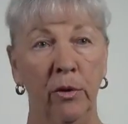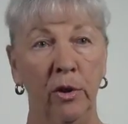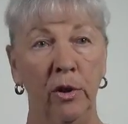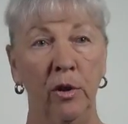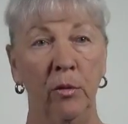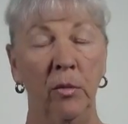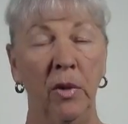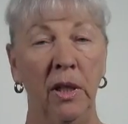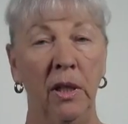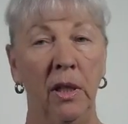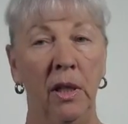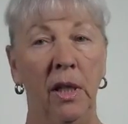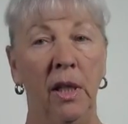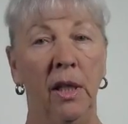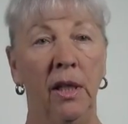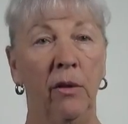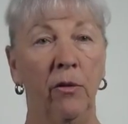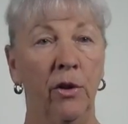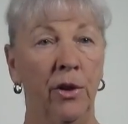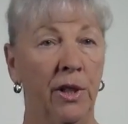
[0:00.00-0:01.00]
room,
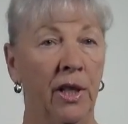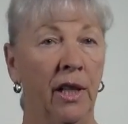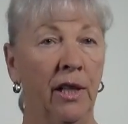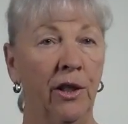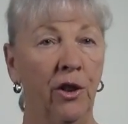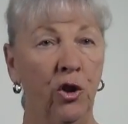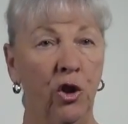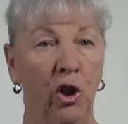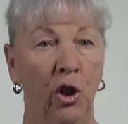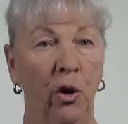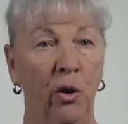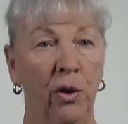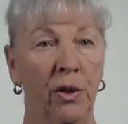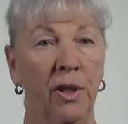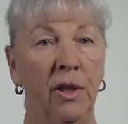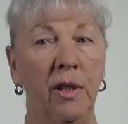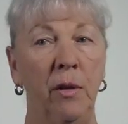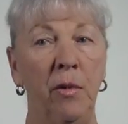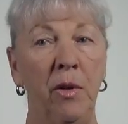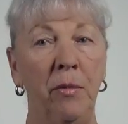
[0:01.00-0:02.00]
were telling
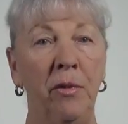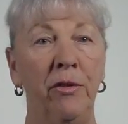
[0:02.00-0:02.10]
jokes and they made